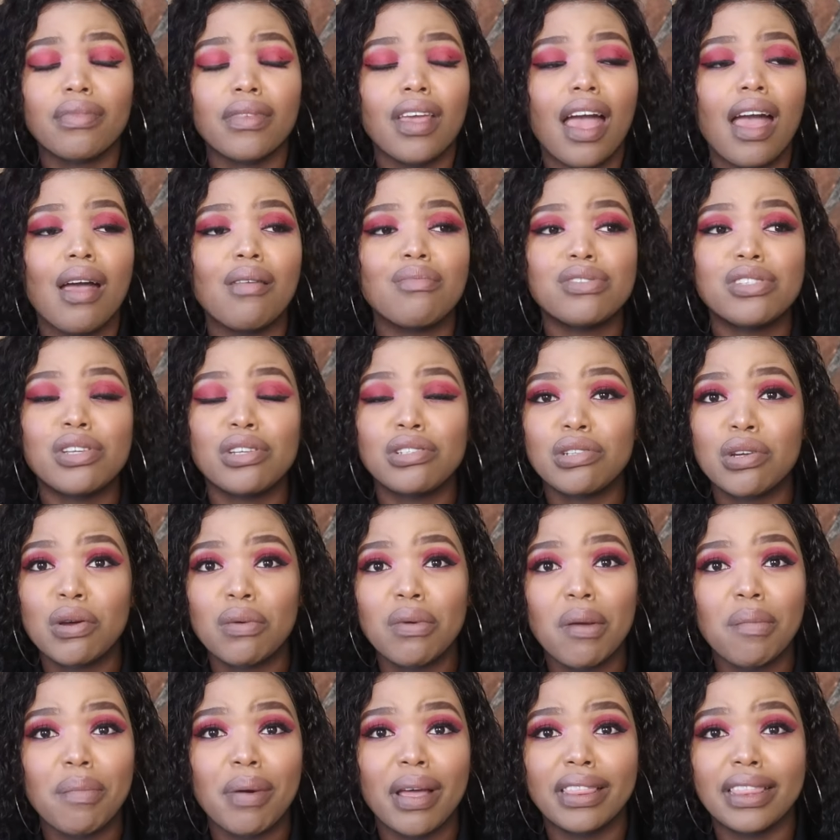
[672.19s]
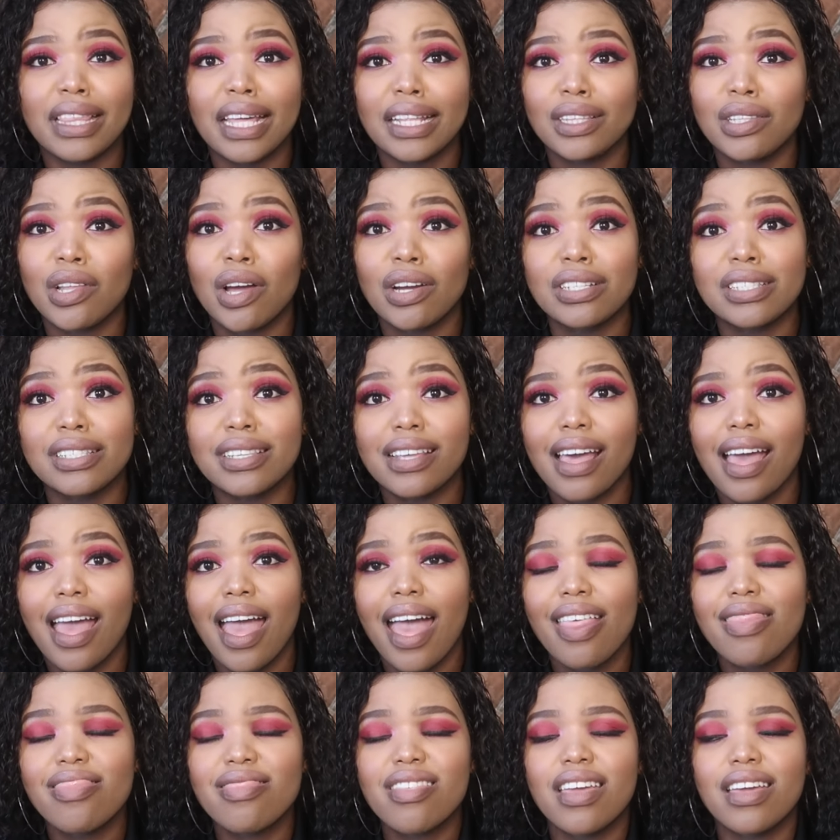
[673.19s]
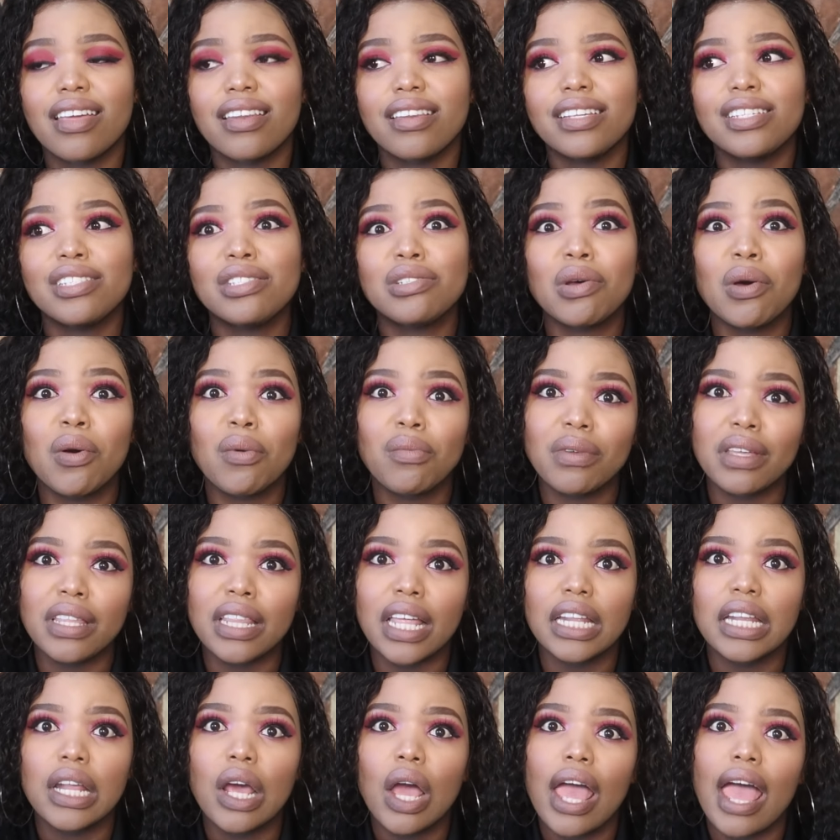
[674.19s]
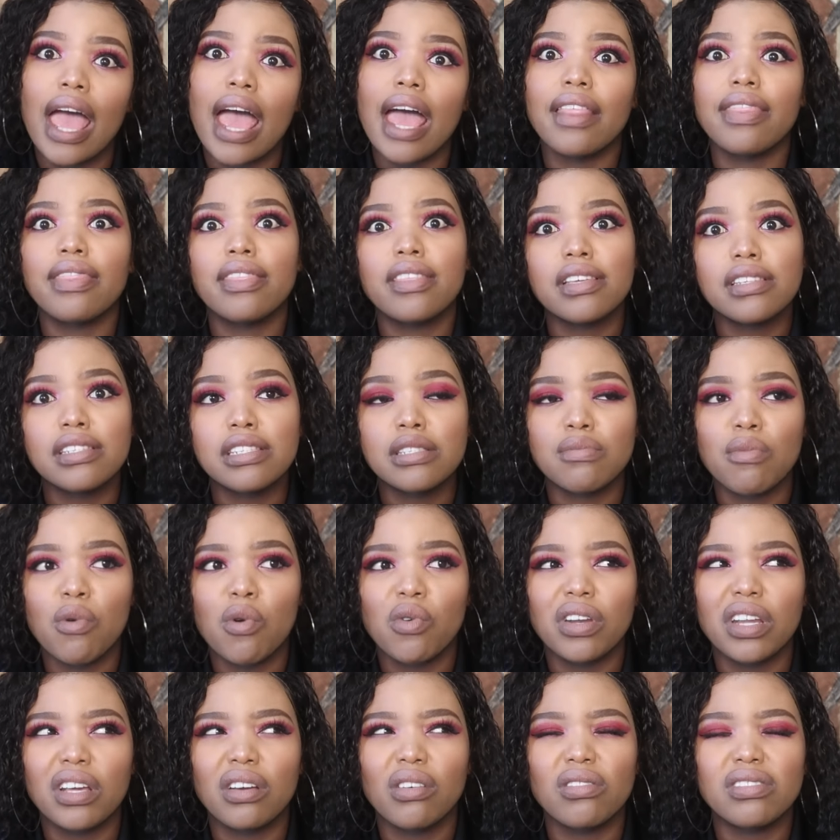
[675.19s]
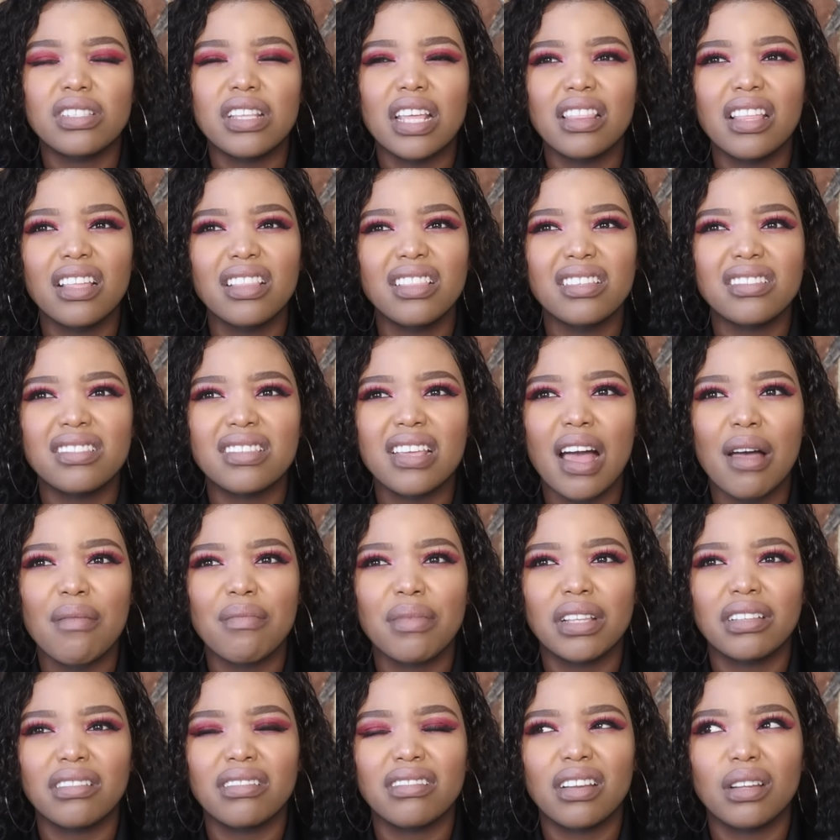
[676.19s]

so he told me about that doctor, and then he told me that, and this morning, because I think the time